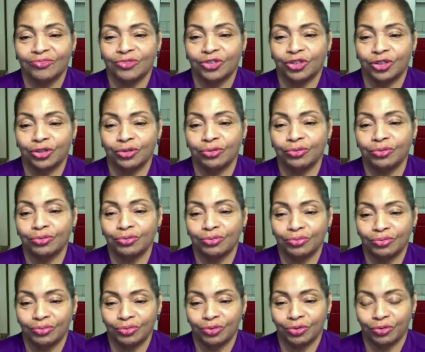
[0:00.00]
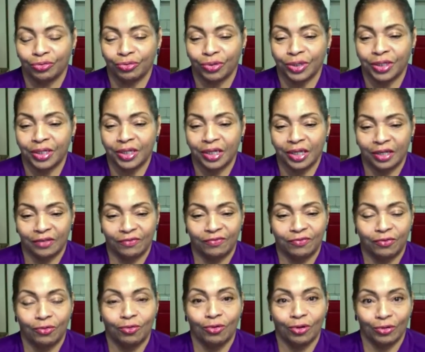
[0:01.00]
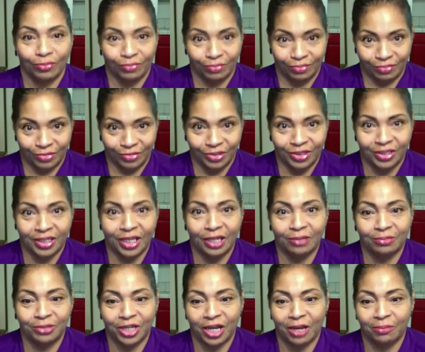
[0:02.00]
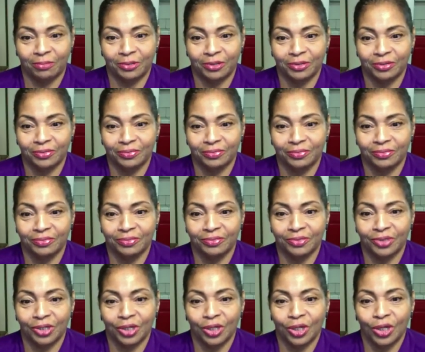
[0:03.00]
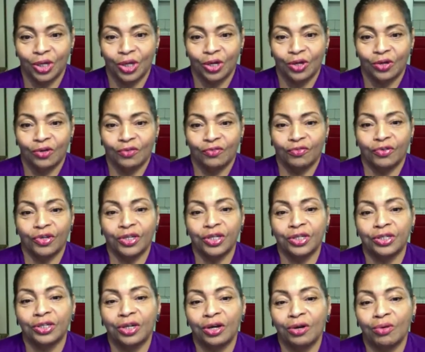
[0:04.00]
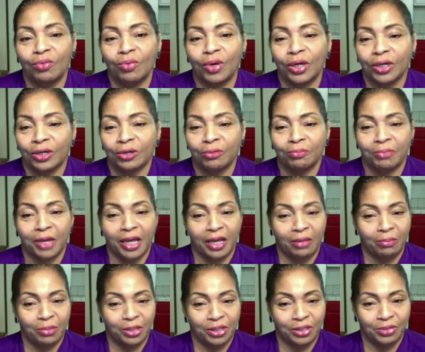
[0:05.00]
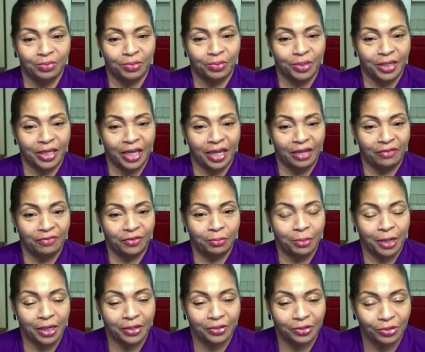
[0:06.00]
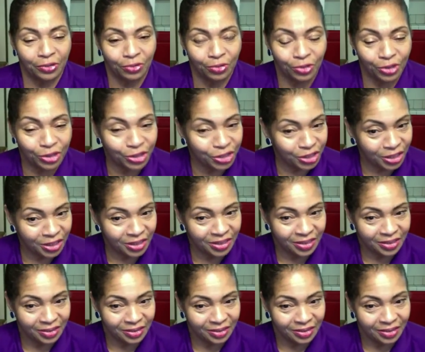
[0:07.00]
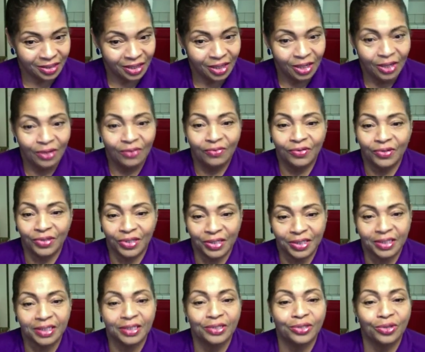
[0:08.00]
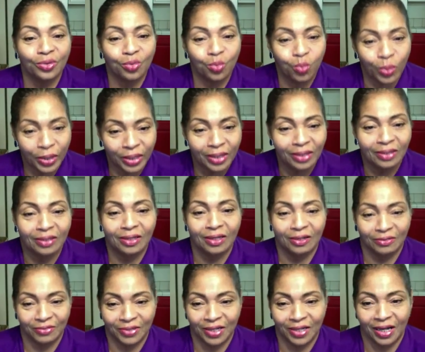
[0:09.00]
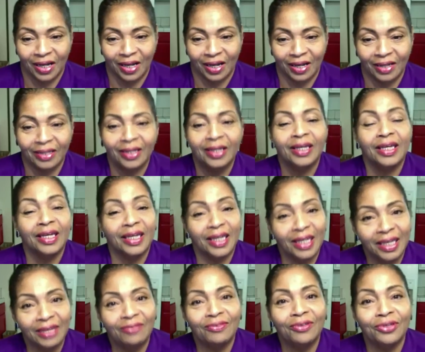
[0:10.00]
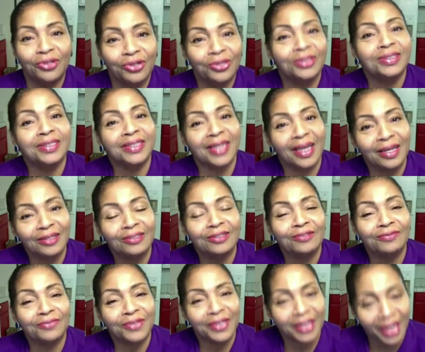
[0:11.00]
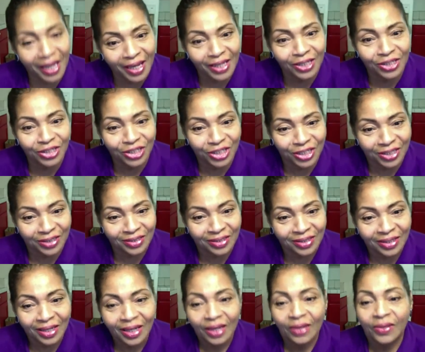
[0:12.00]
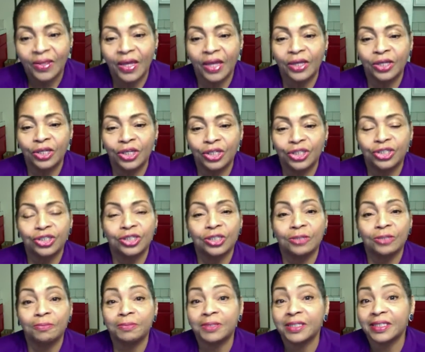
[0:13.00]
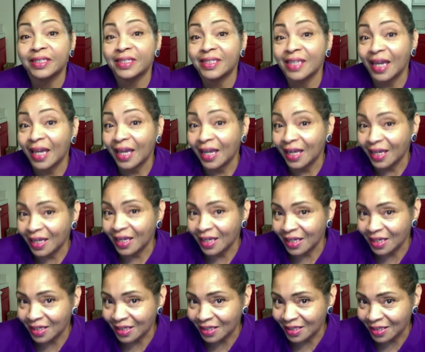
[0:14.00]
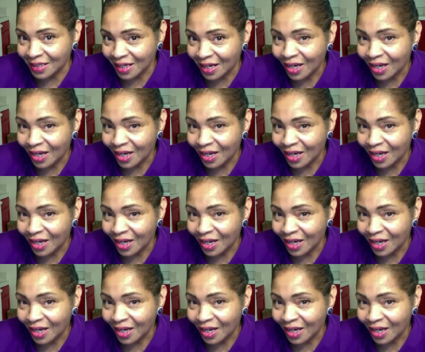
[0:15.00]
2, 3, and 4. Same chapter. For you know what commandments we gave you by the Lord Jesus. For this is the will of God, even your sanctification, that ye should abstain